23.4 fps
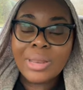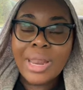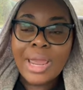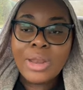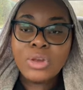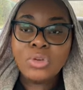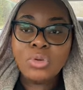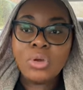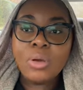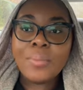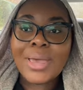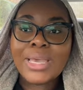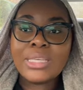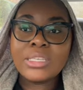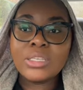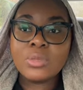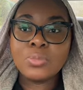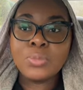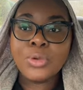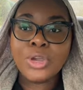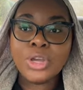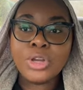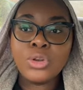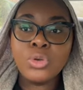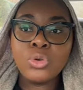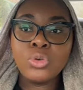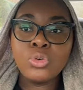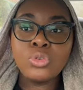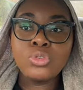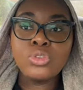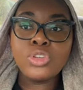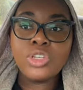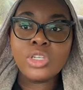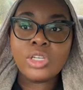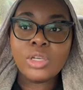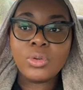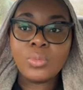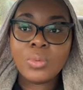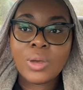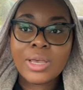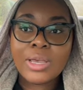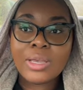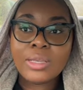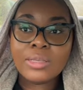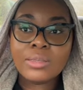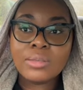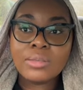but I knew in my spirit who she
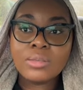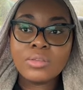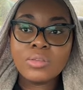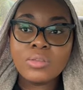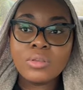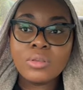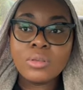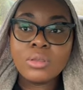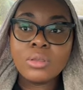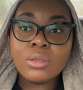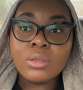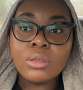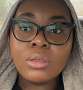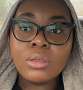was